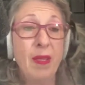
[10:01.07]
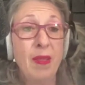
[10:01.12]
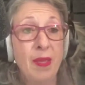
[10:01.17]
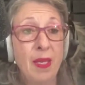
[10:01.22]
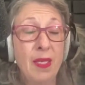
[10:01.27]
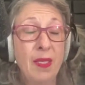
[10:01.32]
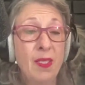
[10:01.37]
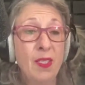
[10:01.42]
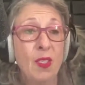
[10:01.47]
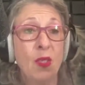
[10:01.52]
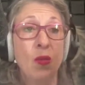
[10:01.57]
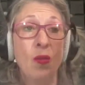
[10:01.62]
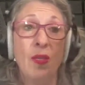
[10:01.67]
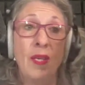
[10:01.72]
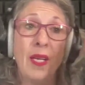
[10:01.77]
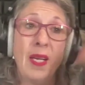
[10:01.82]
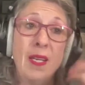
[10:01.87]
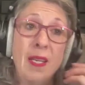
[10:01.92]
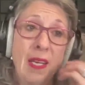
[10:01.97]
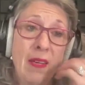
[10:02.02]
the things, too,
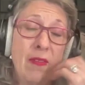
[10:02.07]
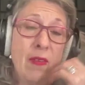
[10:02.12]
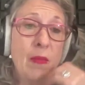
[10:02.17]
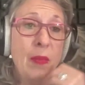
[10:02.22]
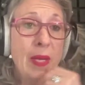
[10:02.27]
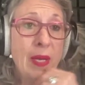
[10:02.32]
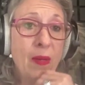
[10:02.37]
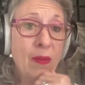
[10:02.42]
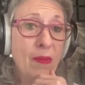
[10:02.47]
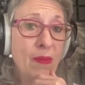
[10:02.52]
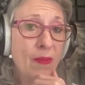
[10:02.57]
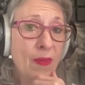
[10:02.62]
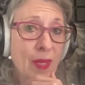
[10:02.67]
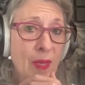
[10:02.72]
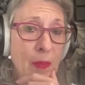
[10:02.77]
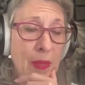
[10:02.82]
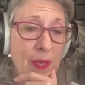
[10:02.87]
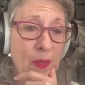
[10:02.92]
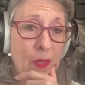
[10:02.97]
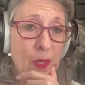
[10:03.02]
that I love about,
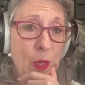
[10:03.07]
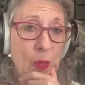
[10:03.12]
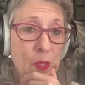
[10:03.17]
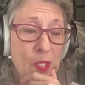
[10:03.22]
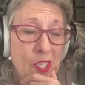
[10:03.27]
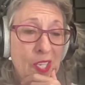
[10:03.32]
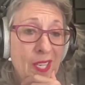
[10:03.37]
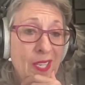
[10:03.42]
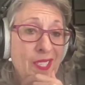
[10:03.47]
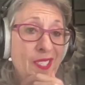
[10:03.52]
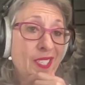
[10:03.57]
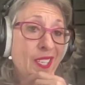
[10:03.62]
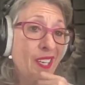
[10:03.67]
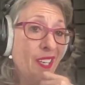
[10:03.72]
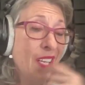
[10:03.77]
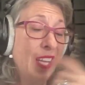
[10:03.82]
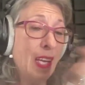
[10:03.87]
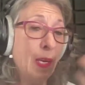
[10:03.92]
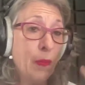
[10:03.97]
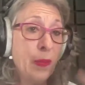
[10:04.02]
about coaching is that
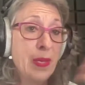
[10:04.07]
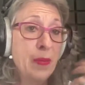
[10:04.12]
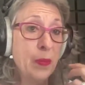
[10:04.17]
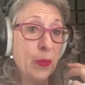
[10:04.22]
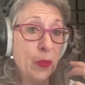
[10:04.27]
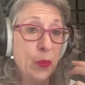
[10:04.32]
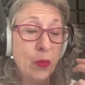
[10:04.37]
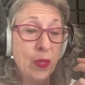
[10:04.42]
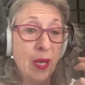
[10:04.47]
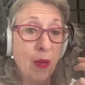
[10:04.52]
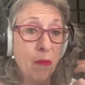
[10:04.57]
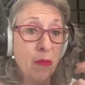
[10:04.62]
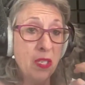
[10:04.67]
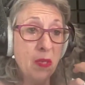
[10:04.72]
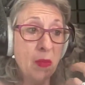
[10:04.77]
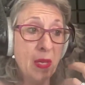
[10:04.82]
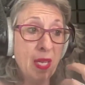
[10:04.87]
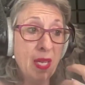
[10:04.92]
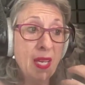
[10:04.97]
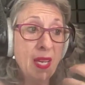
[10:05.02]
a lot of people who come
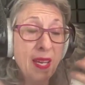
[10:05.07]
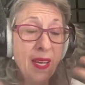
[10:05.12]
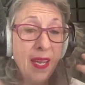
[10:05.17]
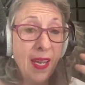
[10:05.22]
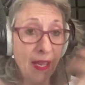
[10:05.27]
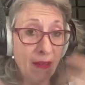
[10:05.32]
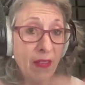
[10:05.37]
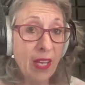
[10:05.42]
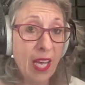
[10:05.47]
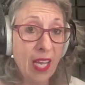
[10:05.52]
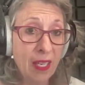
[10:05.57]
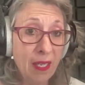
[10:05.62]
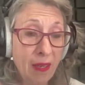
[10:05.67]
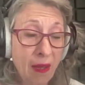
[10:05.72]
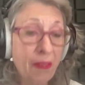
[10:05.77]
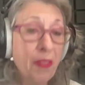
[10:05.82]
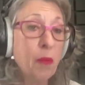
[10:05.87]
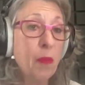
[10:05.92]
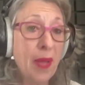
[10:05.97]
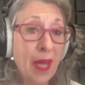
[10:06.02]
to me have had
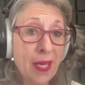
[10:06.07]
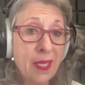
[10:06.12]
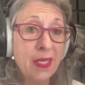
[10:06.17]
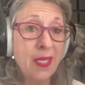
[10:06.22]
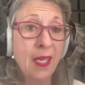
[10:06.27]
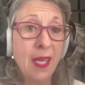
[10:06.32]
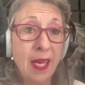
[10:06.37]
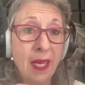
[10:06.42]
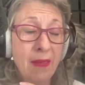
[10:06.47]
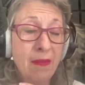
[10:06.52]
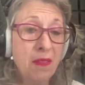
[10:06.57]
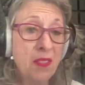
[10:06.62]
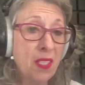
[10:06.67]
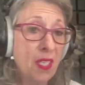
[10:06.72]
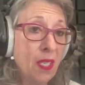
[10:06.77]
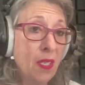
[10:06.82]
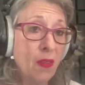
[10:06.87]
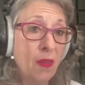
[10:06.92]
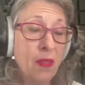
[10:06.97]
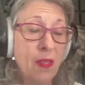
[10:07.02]
other past lives,
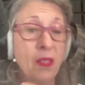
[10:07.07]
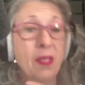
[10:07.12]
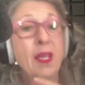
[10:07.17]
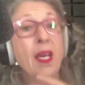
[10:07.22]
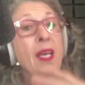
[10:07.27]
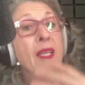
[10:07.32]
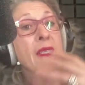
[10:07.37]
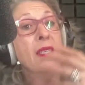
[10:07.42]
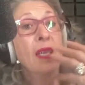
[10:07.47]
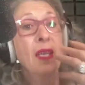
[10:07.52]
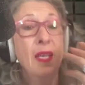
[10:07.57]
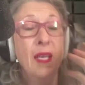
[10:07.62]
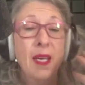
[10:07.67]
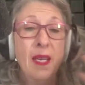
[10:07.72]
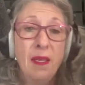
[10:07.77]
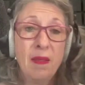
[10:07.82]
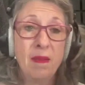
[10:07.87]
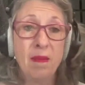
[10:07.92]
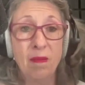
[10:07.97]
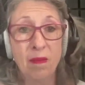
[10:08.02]
you know? They're not,
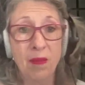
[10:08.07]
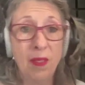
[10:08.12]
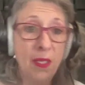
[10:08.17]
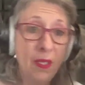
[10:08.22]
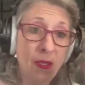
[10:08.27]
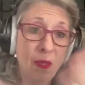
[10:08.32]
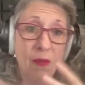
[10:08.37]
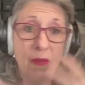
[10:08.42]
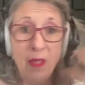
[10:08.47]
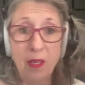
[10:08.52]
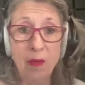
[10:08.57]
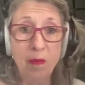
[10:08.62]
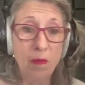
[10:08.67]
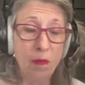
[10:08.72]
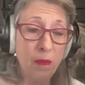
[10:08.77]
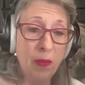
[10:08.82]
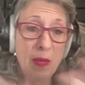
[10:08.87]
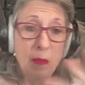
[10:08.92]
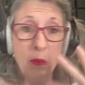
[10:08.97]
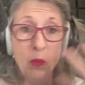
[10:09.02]
you know, they're
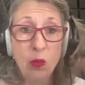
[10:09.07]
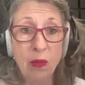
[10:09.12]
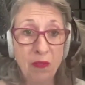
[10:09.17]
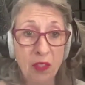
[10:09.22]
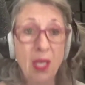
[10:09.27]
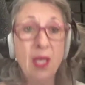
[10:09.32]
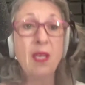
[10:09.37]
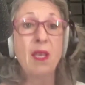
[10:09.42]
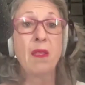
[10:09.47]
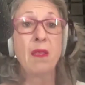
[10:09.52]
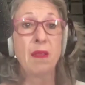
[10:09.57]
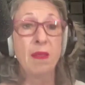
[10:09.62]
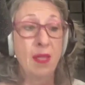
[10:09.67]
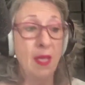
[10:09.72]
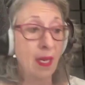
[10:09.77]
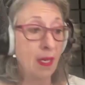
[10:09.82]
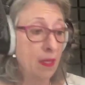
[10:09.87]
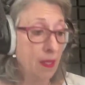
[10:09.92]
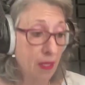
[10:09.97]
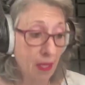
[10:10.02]
people who have done other
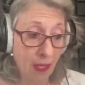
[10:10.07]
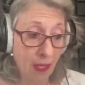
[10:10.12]
things.